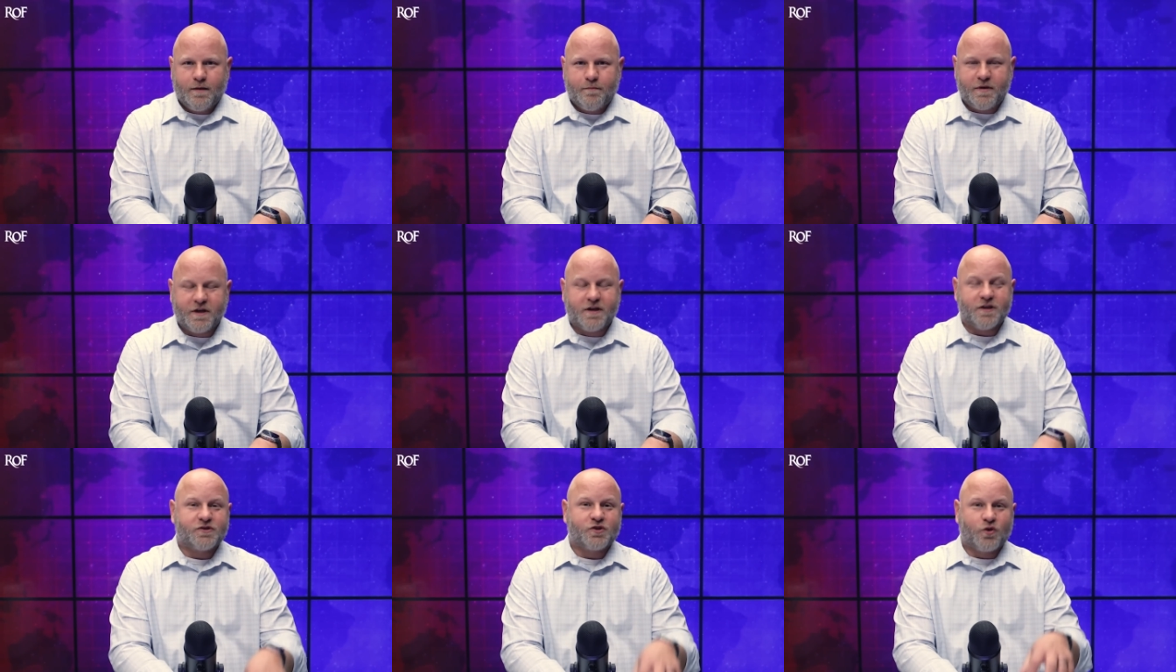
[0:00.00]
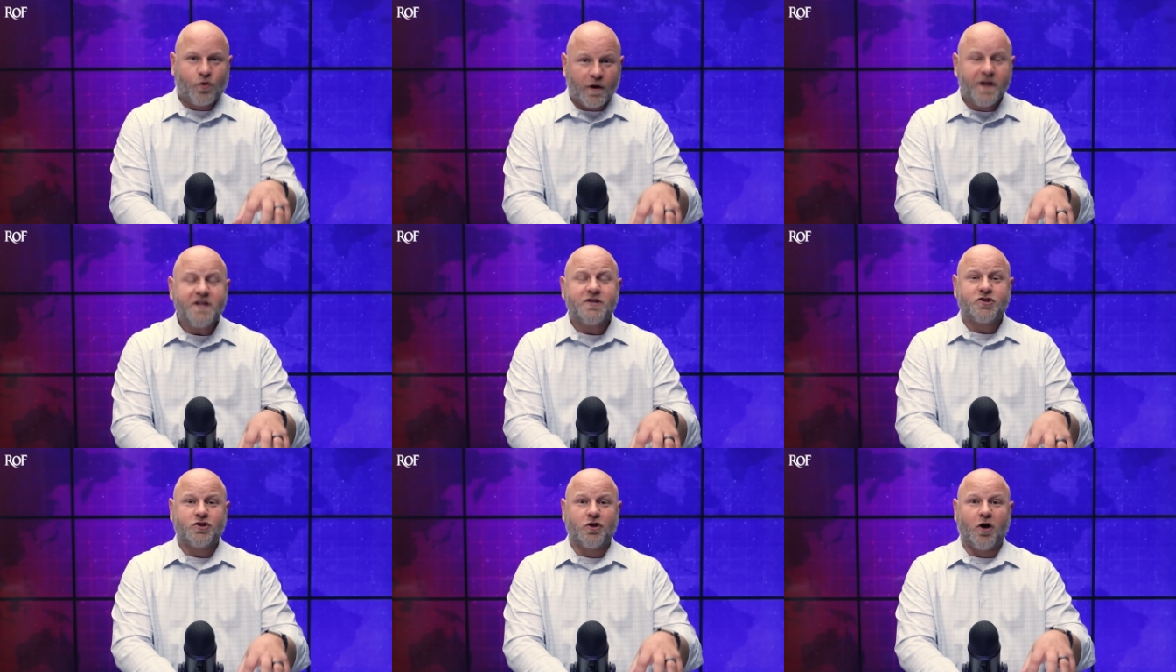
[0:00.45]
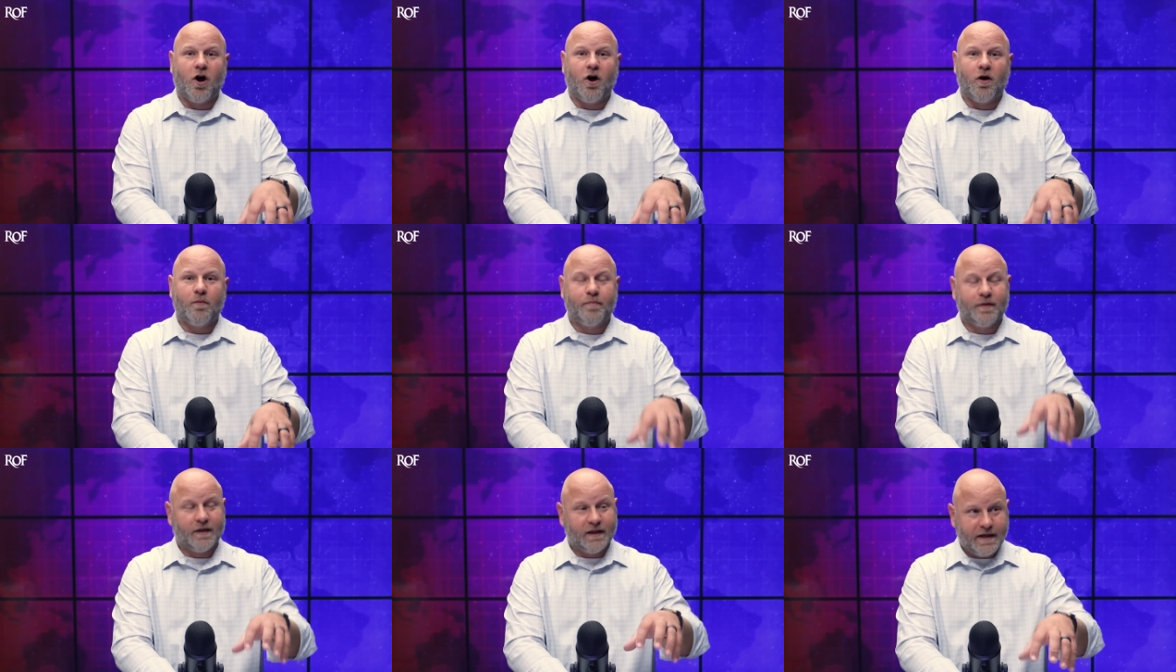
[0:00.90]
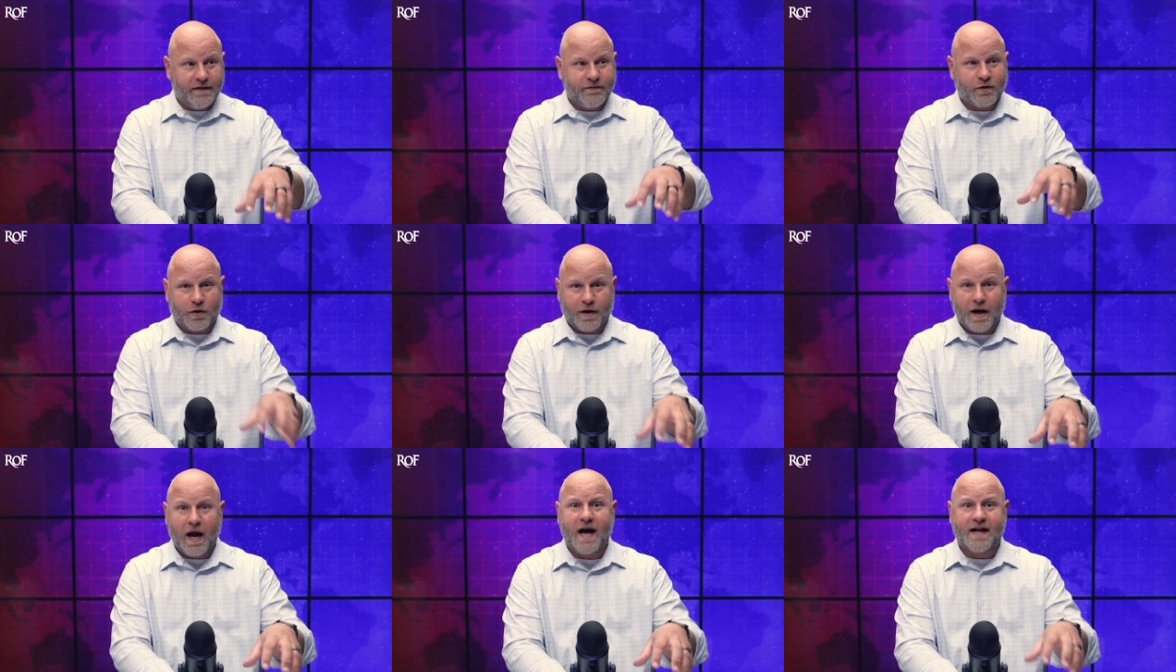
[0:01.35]
Because Crenshaw, believe
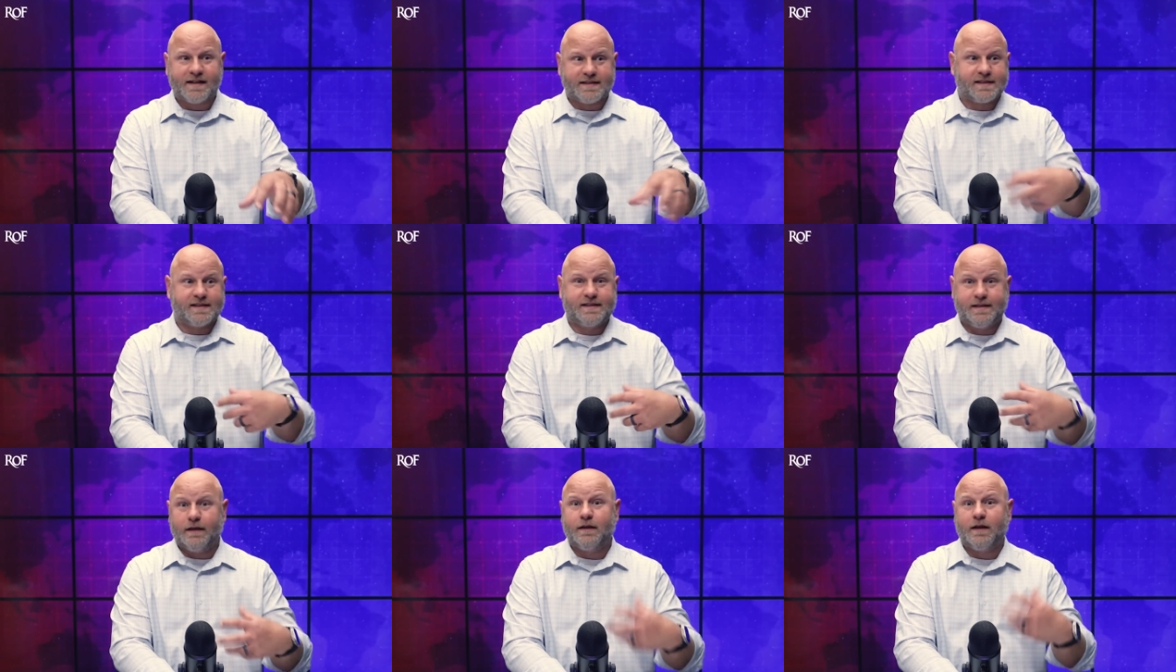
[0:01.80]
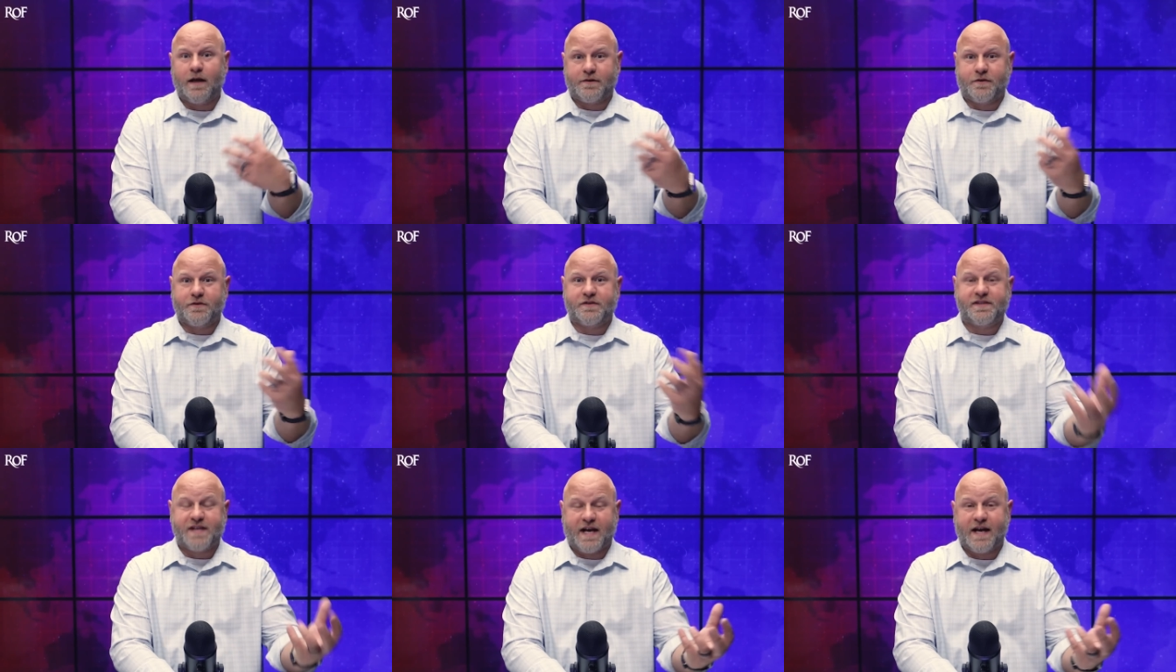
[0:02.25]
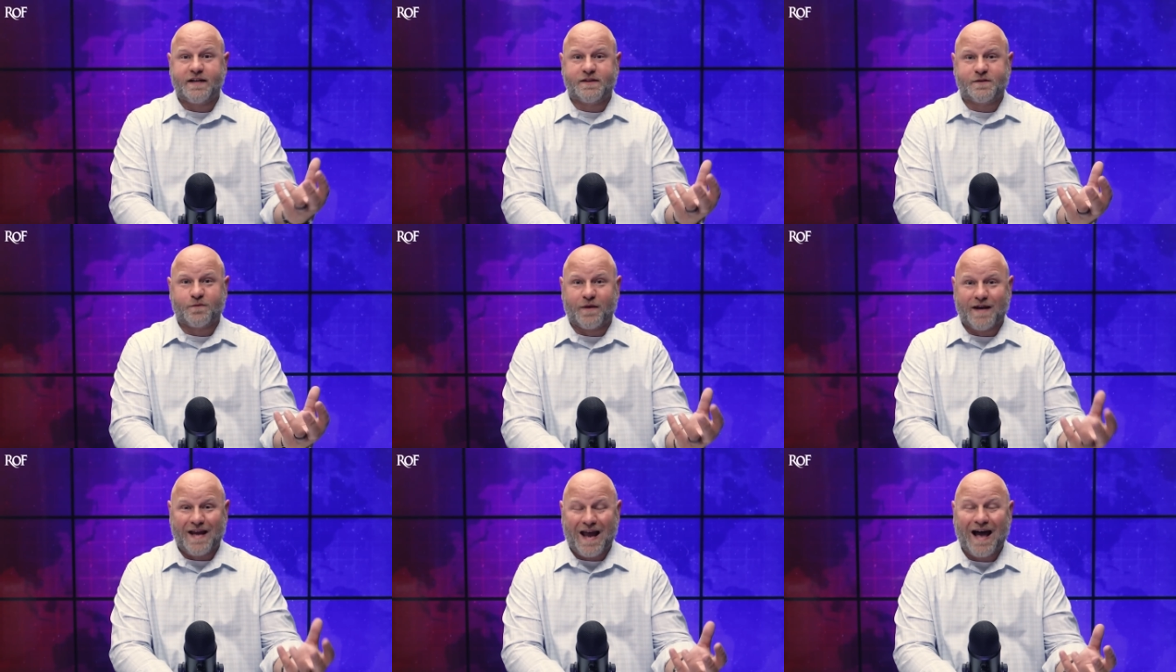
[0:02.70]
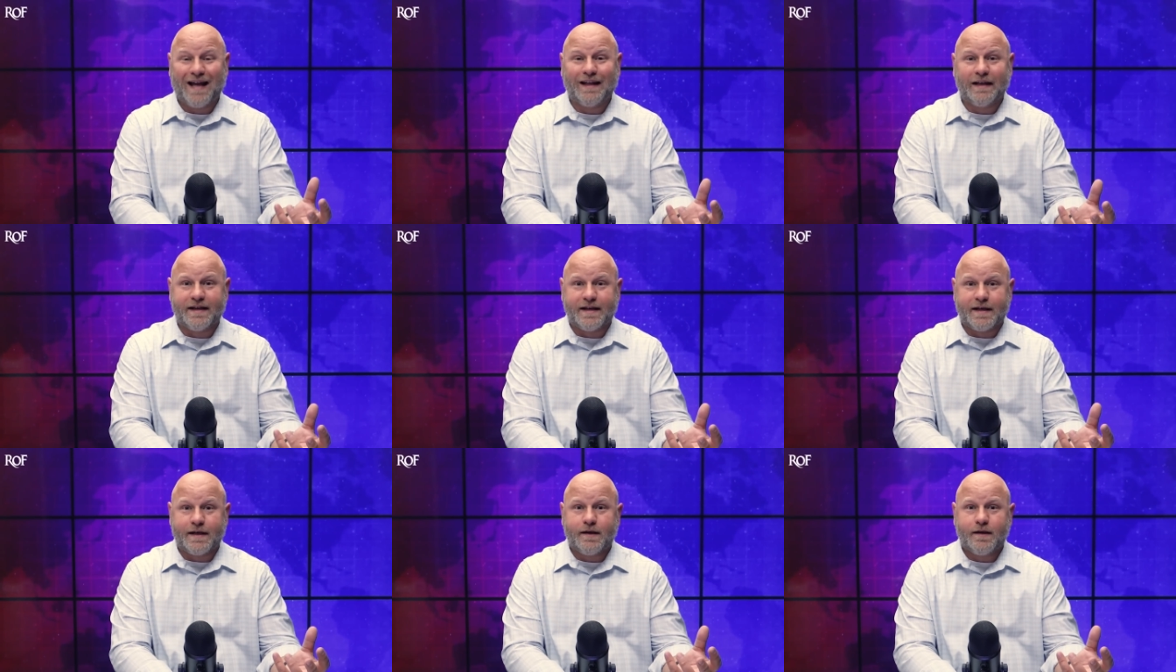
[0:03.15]
it or not, still understands
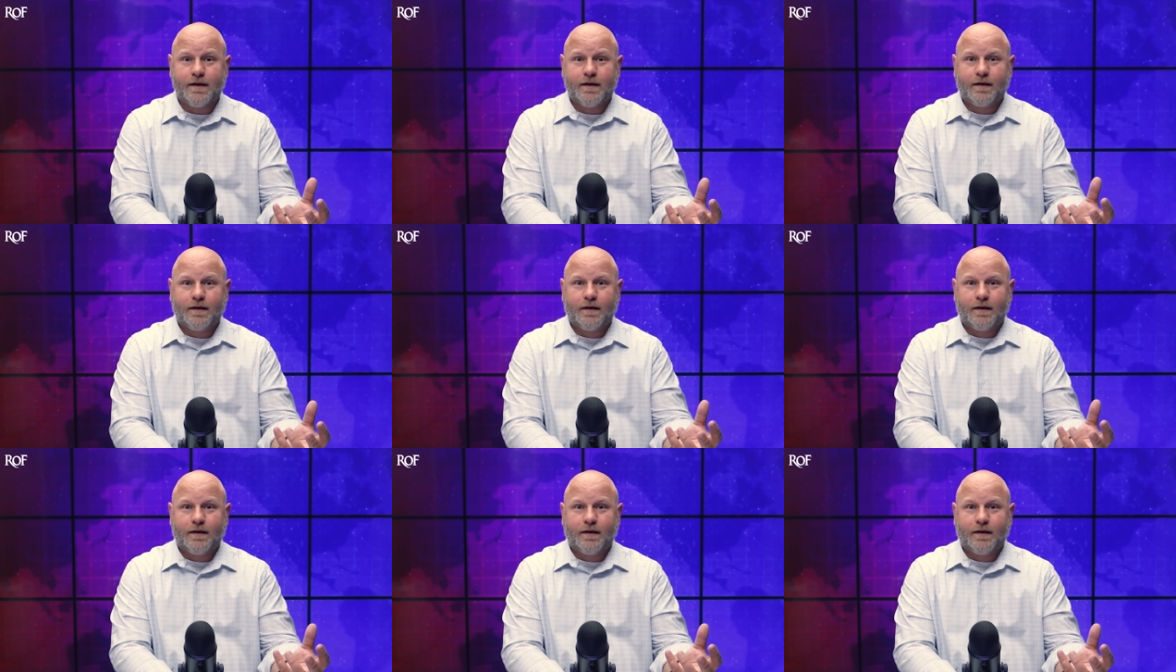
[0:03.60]
reality.